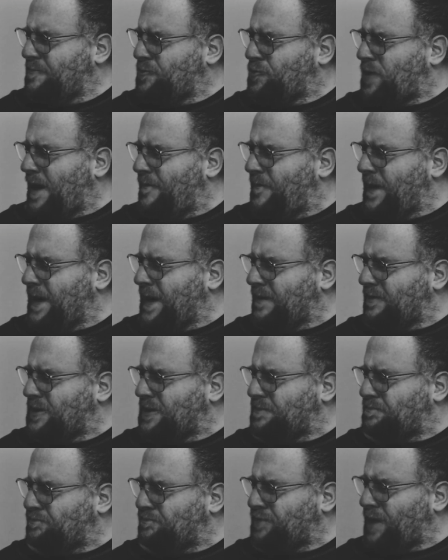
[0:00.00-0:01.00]
trying to think. It
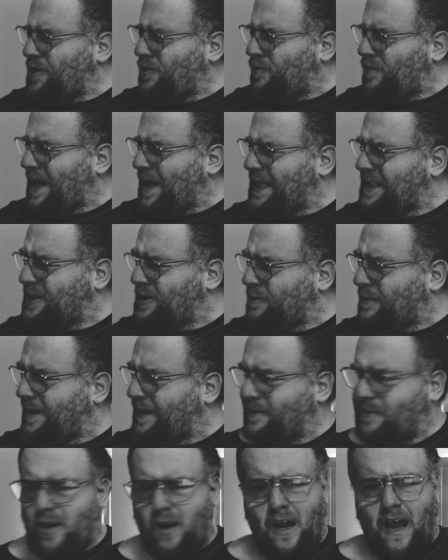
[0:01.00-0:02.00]
was Brother Rice or
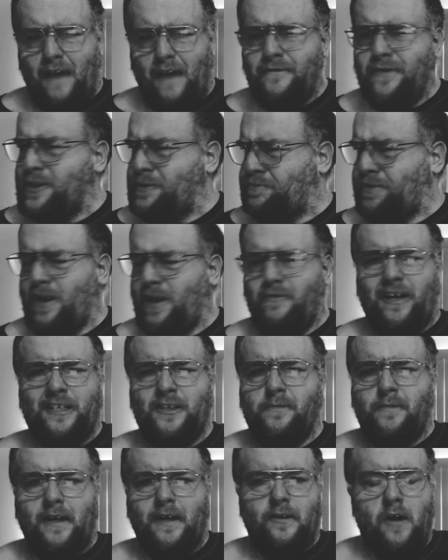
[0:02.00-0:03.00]
Mount. Car- I think it was Brother
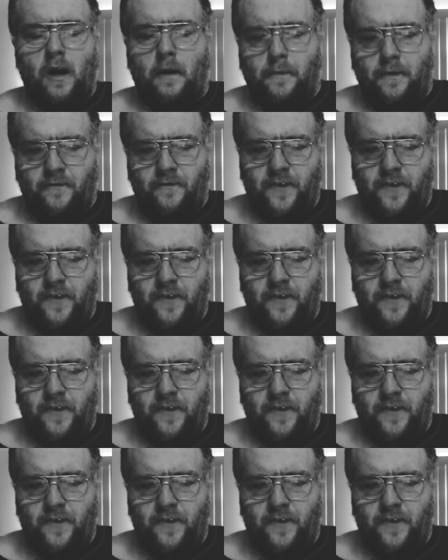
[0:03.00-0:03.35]
Rice and Mount Carmel.